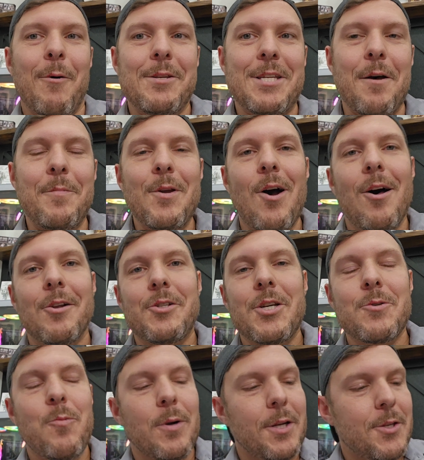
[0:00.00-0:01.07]
what's up, y'all?
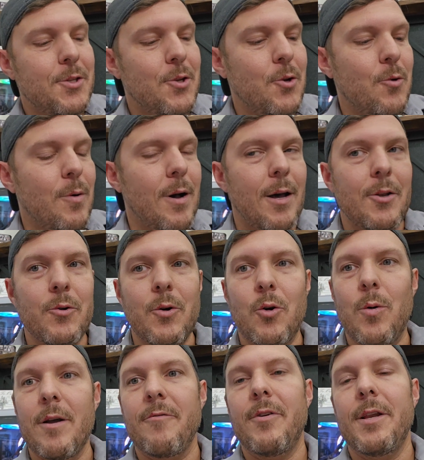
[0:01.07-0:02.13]
Just wanted to do a
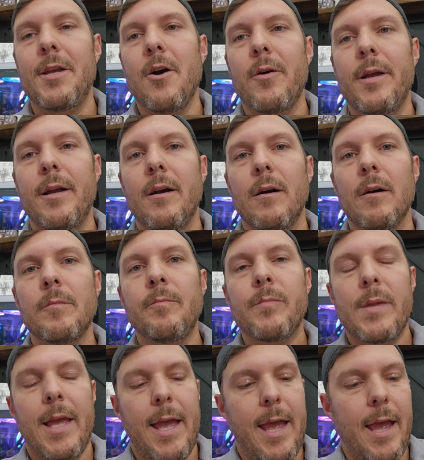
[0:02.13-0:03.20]
quick video here
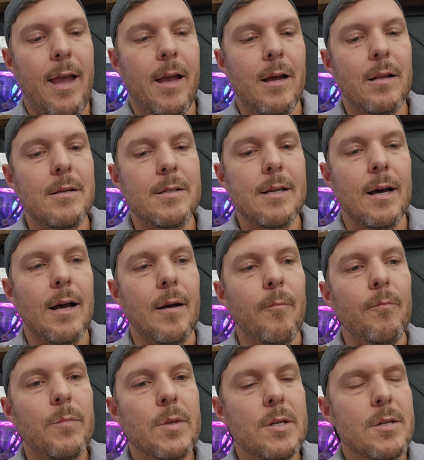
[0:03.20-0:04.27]
and
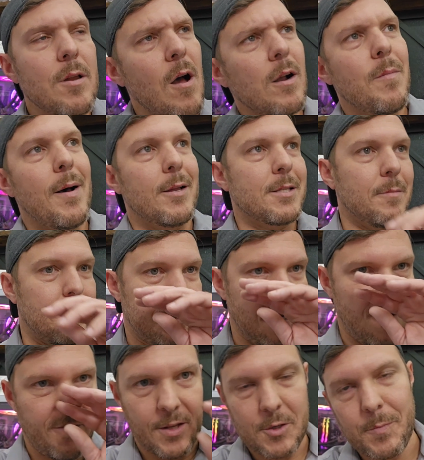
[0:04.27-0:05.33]
talk about some
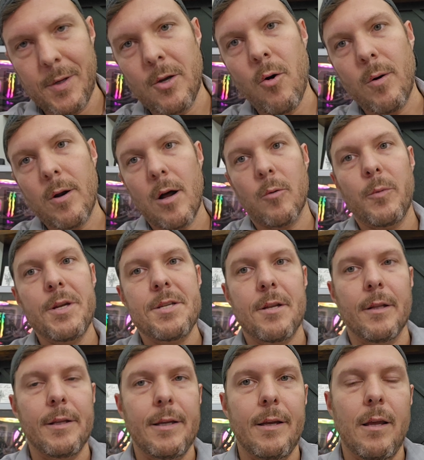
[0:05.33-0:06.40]
stuff that's been going on
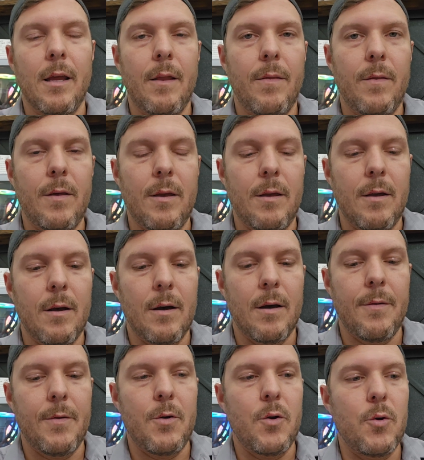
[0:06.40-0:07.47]
recently in the
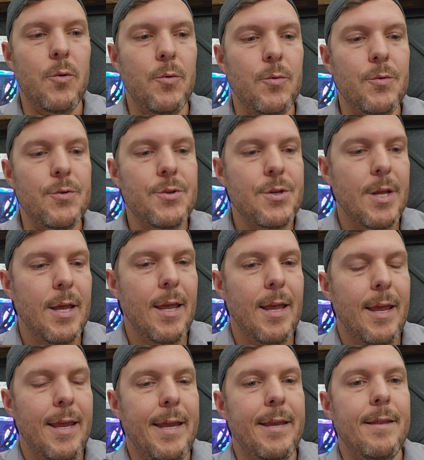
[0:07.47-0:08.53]
news,
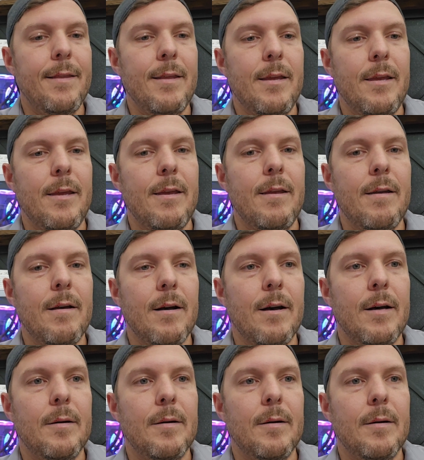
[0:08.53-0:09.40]
in the